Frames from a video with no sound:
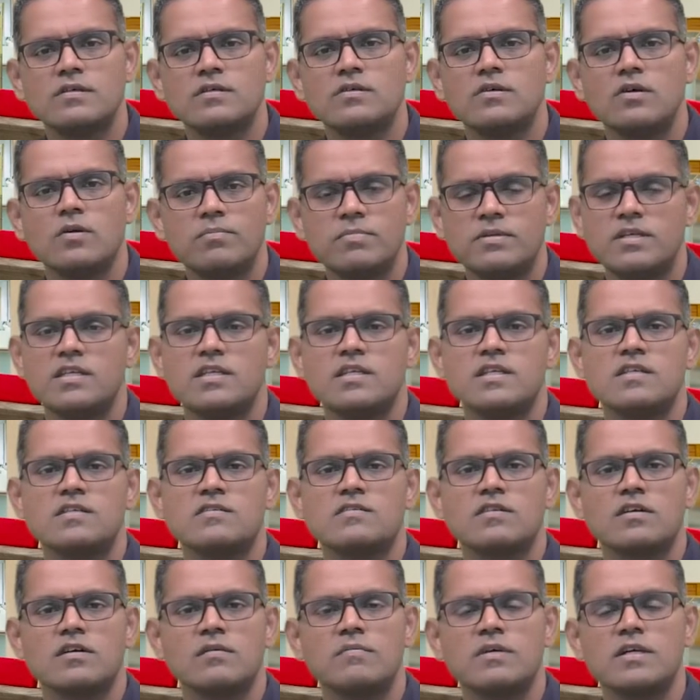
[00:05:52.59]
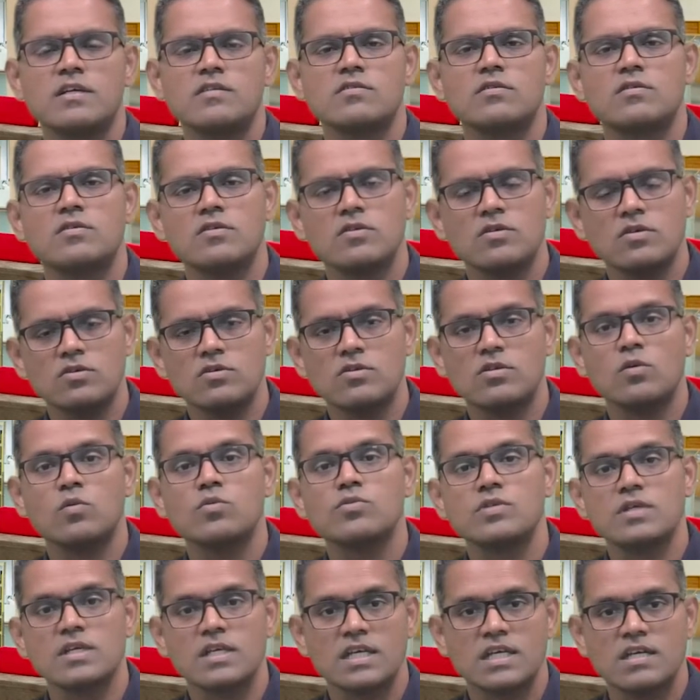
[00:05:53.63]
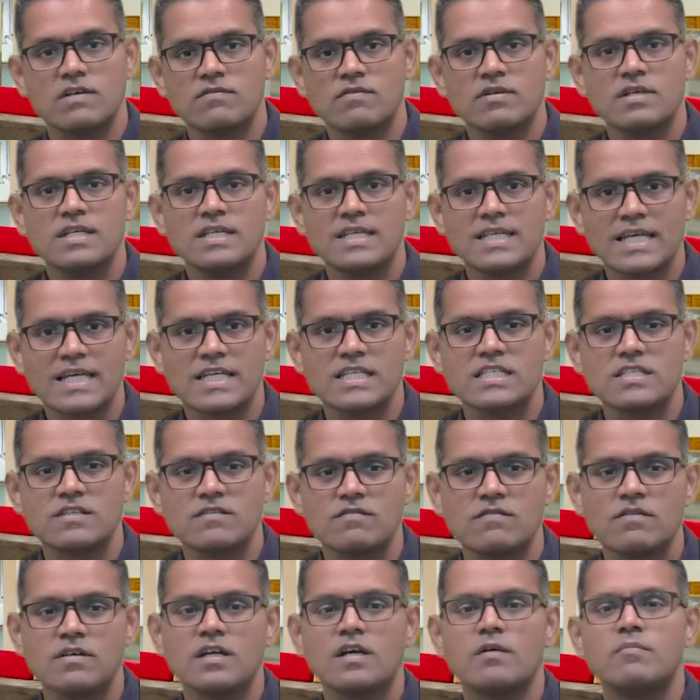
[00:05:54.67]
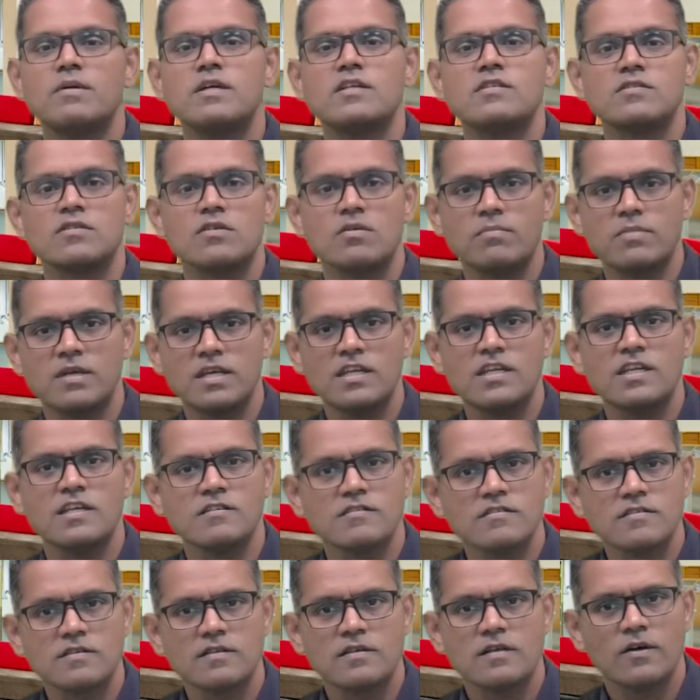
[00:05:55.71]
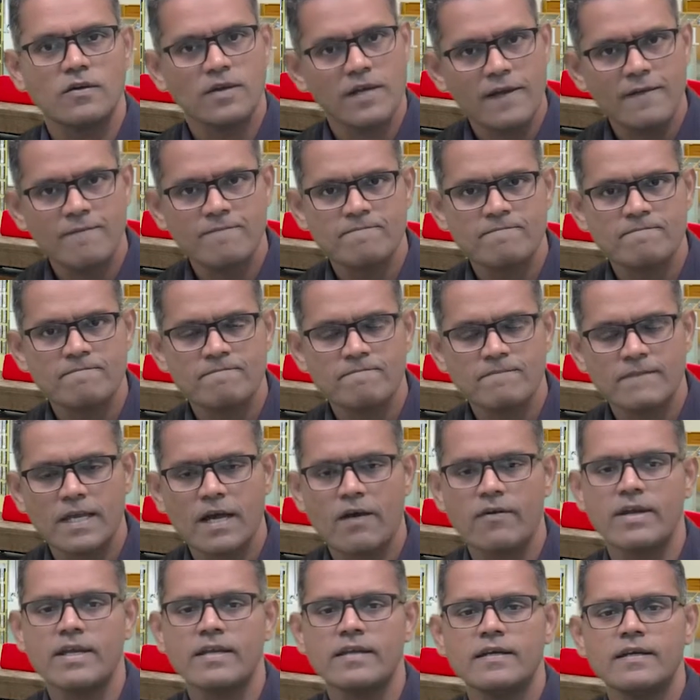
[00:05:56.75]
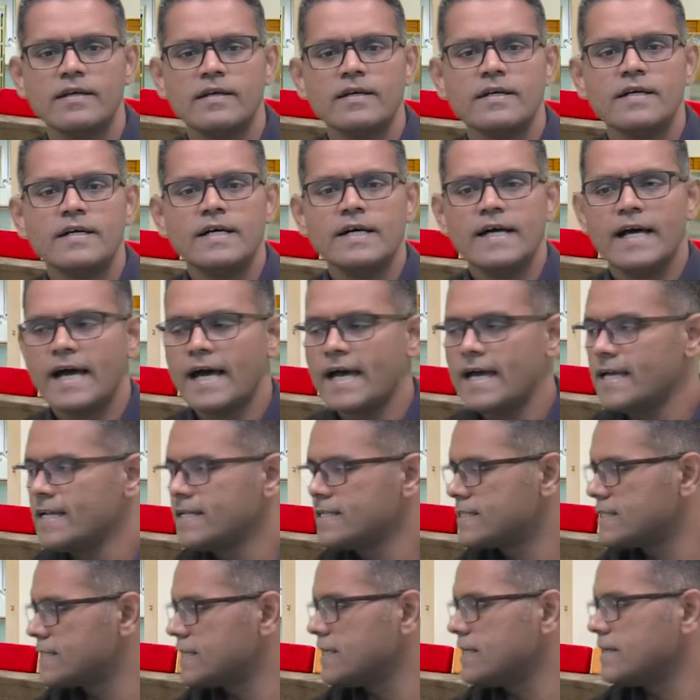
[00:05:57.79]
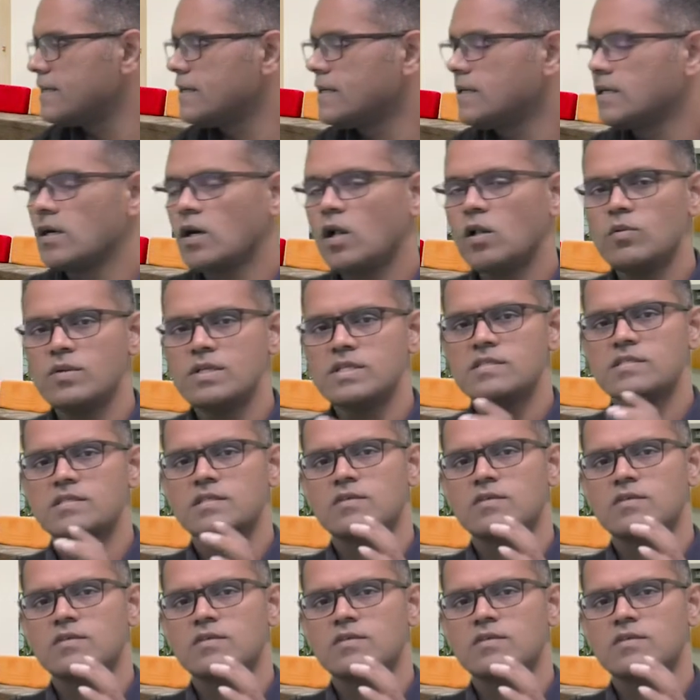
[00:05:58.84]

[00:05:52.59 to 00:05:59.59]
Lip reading: opinions, comments, or you could also give negative comments or opinions. Okay? All right. And always